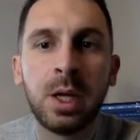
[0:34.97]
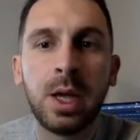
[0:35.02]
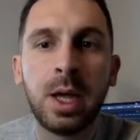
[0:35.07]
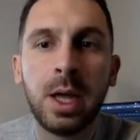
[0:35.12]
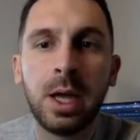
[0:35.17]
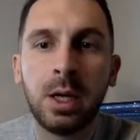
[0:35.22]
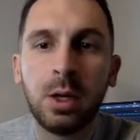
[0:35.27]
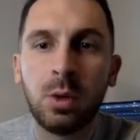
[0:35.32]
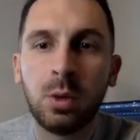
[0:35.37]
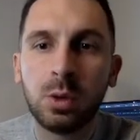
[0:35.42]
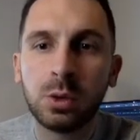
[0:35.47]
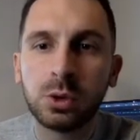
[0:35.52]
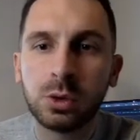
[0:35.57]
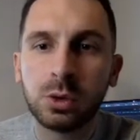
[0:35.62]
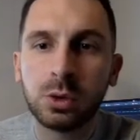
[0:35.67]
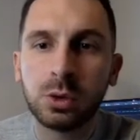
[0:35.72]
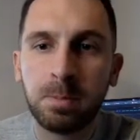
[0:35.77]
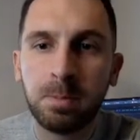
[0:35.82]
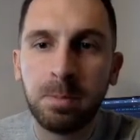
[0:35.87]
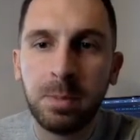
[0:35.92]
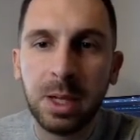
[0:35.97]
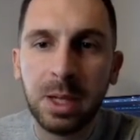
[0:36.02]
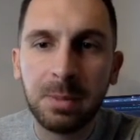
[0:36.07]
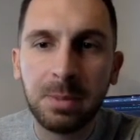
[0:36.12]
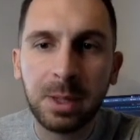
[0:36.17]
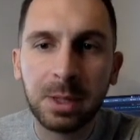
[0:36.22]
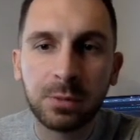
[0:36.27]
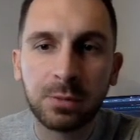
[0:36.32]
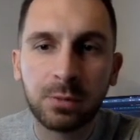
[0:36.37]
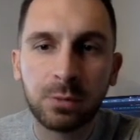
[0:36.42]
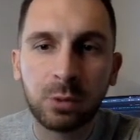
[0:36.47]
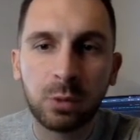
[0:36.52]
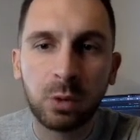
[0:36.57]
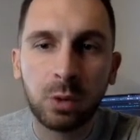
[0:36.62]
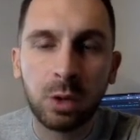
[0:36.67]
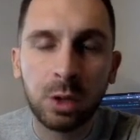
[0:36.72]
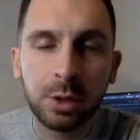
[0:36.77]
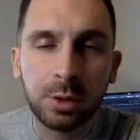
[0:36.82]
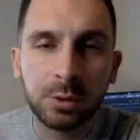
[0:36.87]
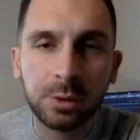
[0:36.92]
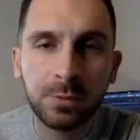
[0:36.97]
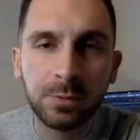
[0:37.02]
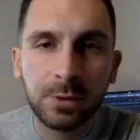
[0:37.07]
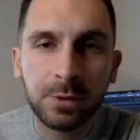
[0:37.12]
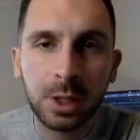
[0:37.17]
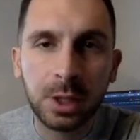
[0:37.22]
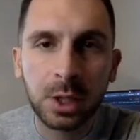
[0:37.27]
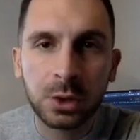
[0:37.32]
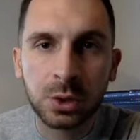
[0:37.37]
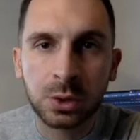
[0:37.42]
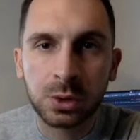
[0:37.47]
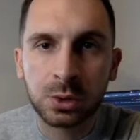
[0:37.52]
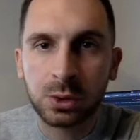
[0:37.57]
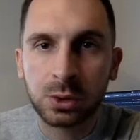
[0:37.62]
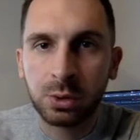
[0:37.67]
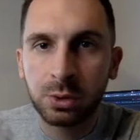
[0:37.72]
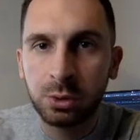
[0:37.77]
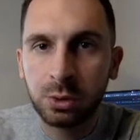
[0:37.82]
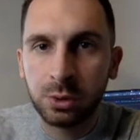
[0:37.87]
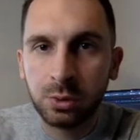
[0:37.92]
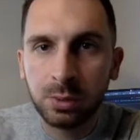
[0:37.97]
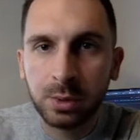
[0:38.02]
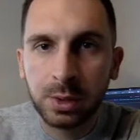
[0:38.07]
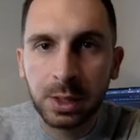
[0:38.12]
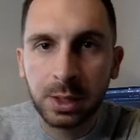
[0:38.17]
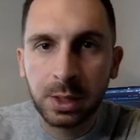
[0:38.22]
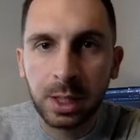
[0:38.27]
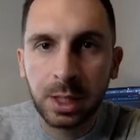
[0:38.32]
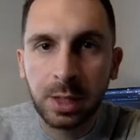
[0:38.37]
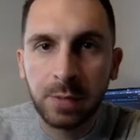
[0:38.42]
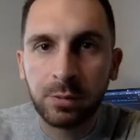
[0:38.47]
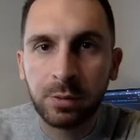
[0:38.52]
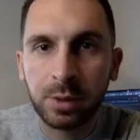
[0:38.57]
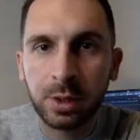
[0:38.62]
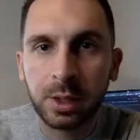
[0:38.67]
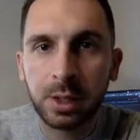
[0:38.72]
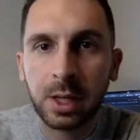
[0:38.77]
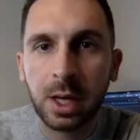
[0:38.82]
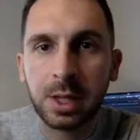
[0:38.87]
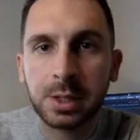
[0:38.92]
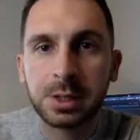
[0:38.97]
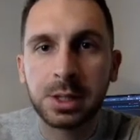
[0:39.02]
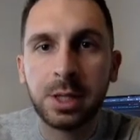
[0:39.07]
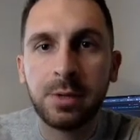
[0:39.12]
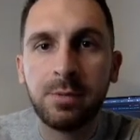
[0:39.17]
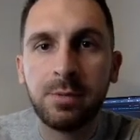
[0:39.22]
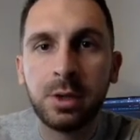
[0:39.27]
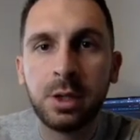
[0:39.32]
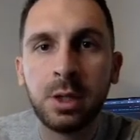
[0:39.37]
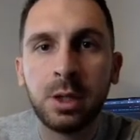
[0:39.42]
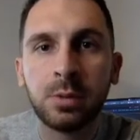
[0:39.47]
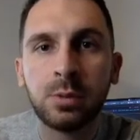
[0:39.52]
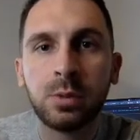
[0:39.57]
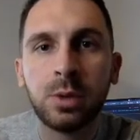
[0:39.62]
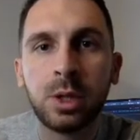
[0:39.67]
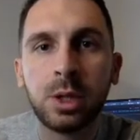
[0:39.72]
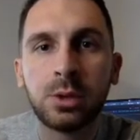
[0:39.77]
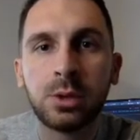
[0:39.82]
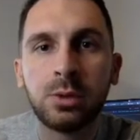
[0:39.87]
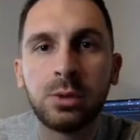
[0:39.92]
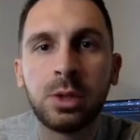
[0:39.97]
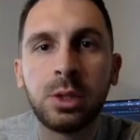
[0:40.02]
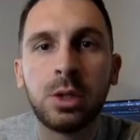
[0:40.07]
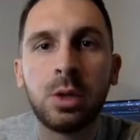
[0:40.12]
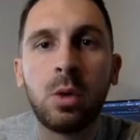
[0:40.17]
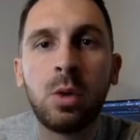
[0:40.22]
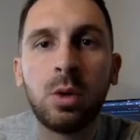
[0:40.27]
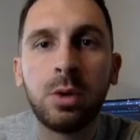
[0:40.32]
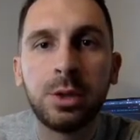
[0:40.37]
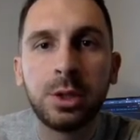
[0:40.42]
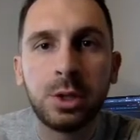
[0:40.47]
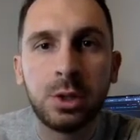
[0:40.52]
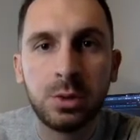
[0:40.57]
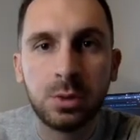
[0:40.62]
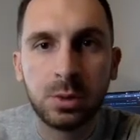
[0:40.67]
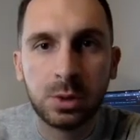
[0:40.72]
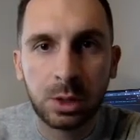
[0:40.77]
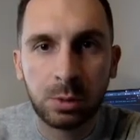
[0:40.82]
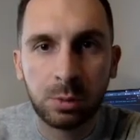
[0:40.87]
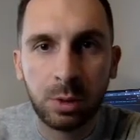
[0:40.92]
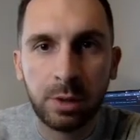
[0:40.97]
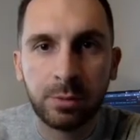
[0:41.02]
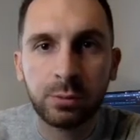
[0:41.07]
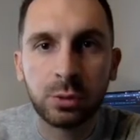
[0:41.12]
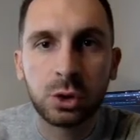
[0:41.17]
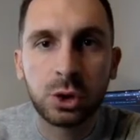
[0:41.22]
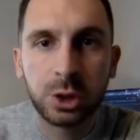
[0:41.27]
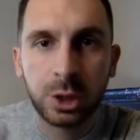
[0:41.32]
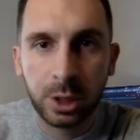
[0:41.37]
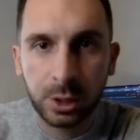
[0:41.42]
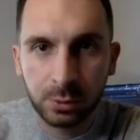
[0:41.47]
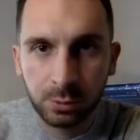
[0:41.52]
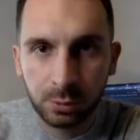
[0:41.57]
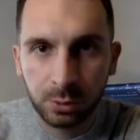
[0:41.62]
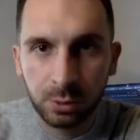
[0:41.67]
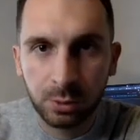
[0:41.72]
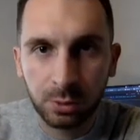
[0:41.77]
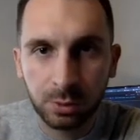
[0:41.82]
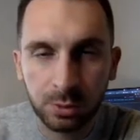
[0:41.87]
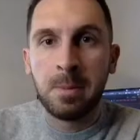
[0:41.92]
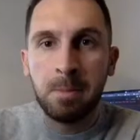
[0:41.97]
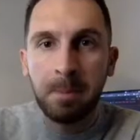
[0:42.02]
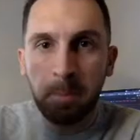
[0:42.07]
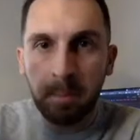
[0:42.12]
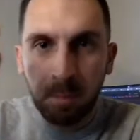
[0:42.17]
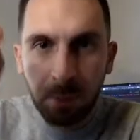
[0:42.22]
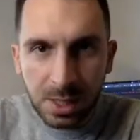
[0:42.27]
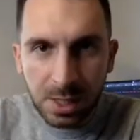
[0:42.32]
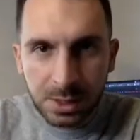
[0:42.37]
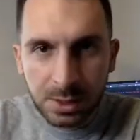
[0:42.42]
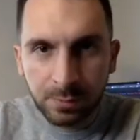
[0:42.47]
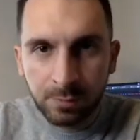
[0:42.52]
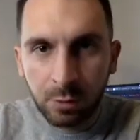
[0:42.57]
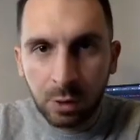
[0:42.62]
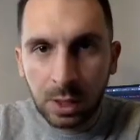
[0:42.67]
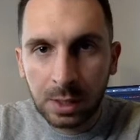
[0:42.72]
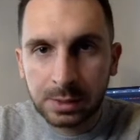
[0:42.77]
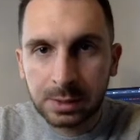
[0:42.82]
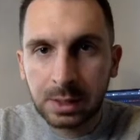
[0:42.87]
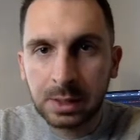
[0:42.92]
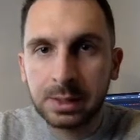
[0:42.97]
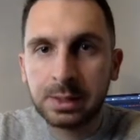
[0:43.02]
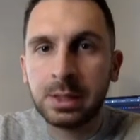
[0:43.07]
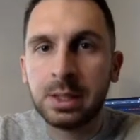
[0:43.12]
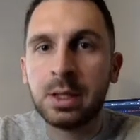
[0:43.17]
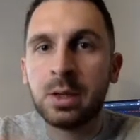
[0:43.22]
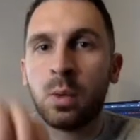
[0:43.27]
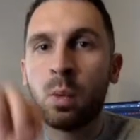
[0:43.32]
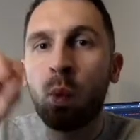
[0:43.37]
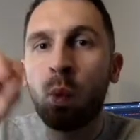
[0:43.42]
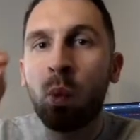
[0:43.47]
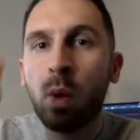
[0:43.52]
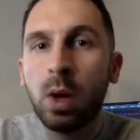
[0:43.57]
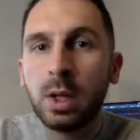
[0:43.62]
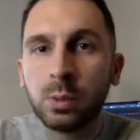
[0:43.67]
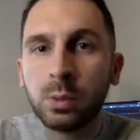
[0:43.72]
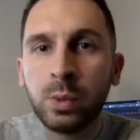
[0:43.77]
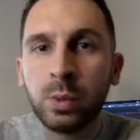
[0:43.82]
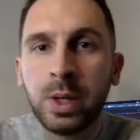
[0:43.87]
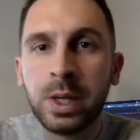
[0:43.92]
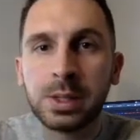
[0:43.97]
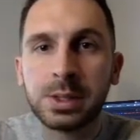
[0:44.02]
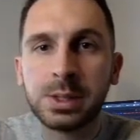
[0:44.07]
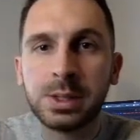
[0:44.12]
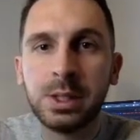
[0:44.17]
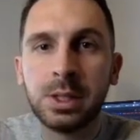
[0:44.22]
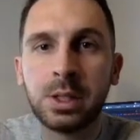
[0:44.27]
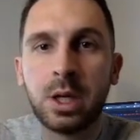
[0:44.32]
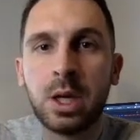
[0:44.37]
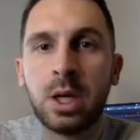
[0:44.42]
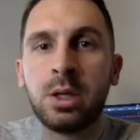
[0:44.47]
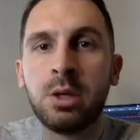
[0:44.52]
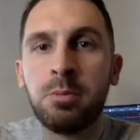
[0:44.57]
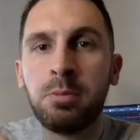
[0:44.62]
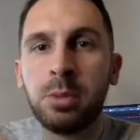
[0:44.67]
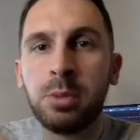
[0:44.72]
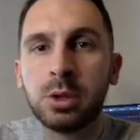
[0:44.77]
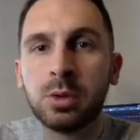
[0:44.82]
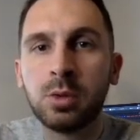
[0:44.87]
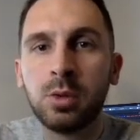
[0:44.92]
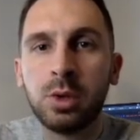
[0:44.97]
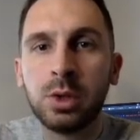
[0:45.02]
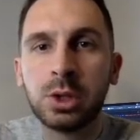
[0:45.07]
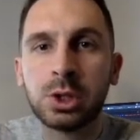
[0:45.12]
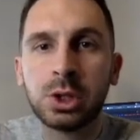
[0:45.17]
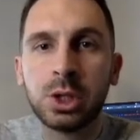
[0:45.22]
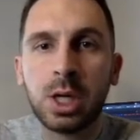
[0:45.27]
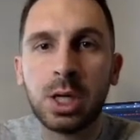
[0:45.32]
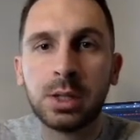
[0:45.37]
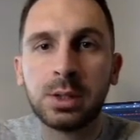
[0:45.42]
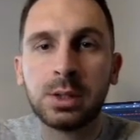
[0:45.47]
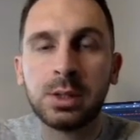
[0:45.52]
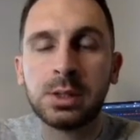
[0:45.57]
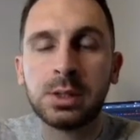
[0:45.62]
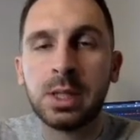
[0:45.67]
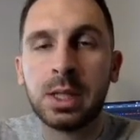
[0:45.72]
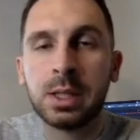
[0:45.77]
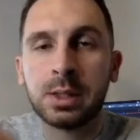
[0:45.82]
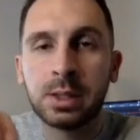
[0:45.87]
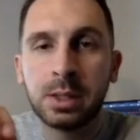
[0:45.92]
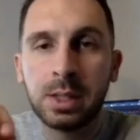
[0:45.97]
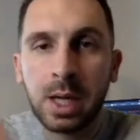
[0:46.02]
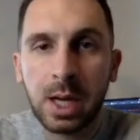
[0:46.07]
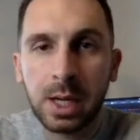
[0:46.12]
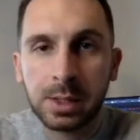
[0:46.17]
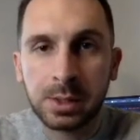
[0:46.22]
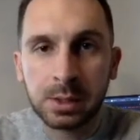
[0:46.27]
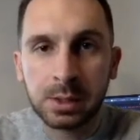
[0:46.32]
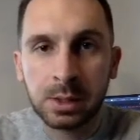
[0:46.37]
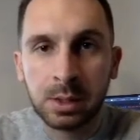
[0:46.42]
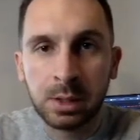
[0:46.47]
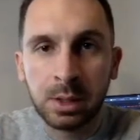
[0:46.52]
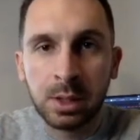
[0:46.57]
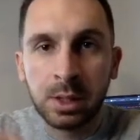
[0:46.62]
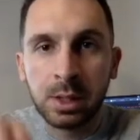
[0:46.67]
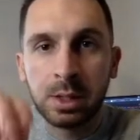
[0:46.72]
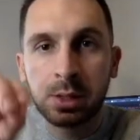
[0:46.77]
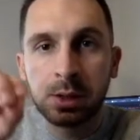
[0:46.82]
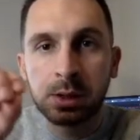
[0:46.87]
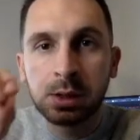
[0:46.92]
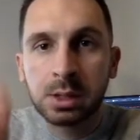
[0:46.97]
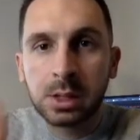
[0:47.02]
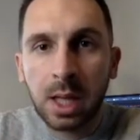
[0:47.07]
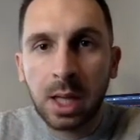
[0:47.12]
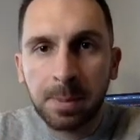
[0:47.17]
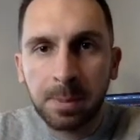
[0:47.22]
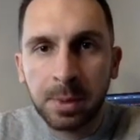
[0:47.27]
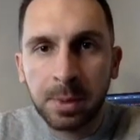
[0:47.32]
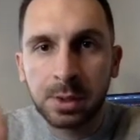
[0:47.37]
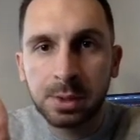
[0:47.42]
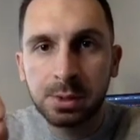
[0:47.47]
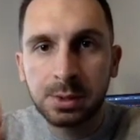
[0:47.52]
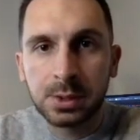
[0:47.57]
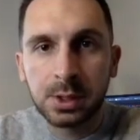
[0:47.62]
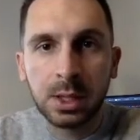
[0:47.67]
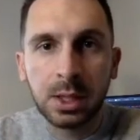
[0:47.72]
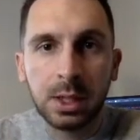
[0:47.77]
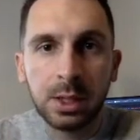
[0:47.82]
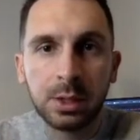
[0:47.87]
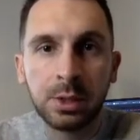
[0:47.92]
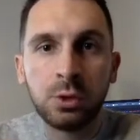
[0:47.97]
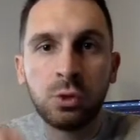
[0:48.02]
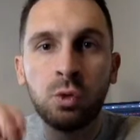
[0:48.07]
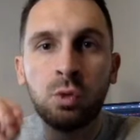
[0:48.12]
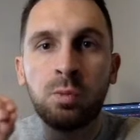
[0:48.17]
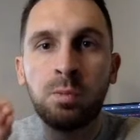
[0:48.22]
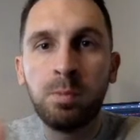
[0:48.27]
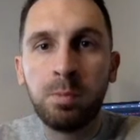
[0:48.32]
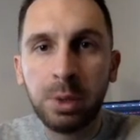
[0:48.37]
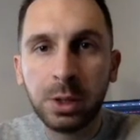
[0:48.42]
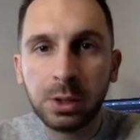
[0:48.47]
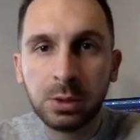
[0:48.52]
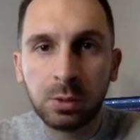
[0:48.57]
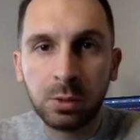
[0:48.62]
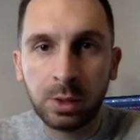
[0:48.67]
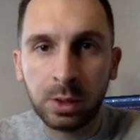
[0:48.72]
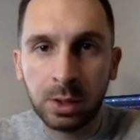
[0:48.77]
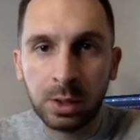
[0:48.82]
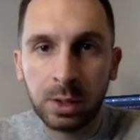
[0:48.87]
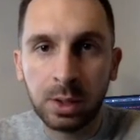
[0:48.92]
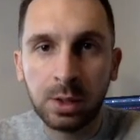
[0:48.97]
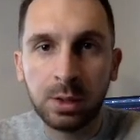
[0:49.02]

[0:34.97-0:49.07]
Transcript: and also the bell button for all the notifications so you get everything, guys, everything that we are doing and all the news that we have to share to you. Massive volatility, and what we are seeing in the Bitcoin chart is that, guys, stop selling your Bitcoin.